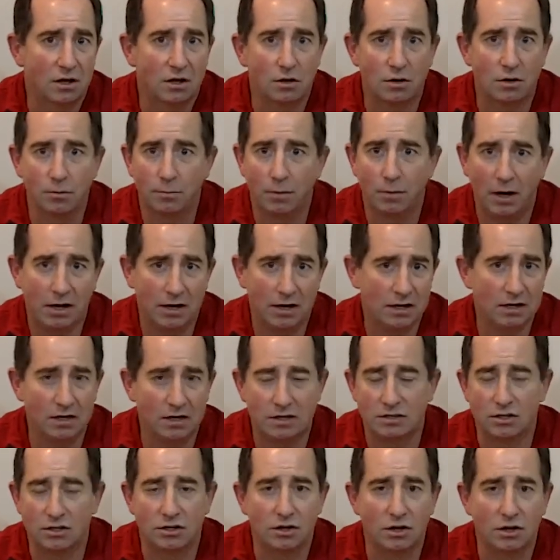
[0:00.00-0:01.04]
your body
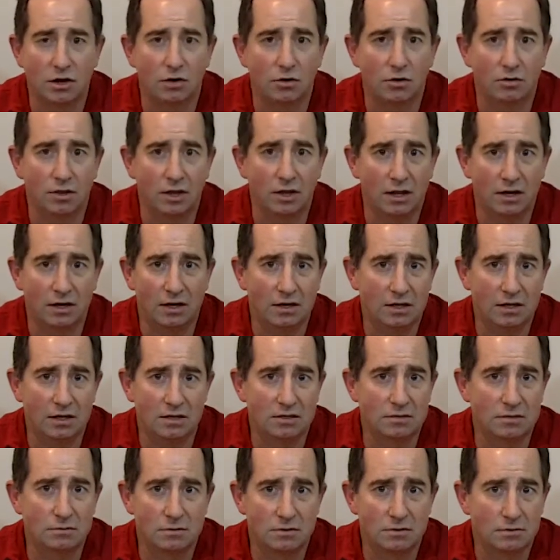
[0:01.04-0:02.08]
doesn't know that it
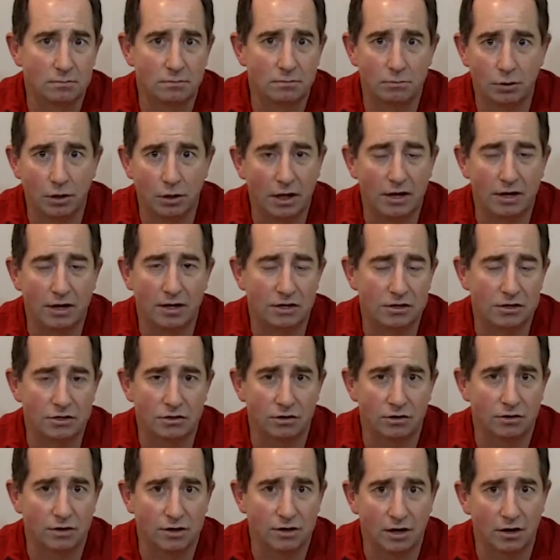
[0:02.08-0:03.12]
needs blood in a
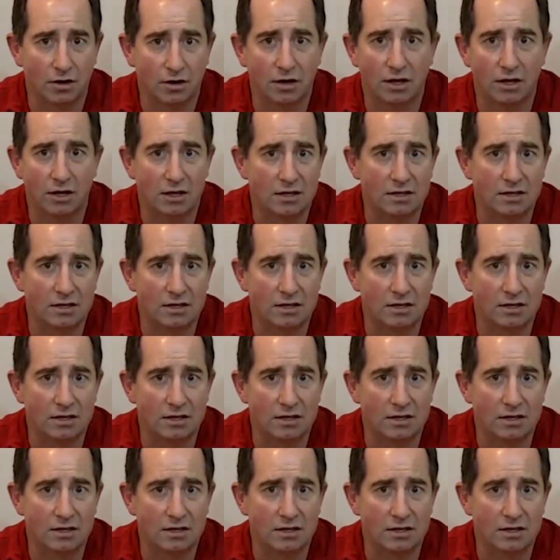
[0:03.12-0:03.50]
certain area.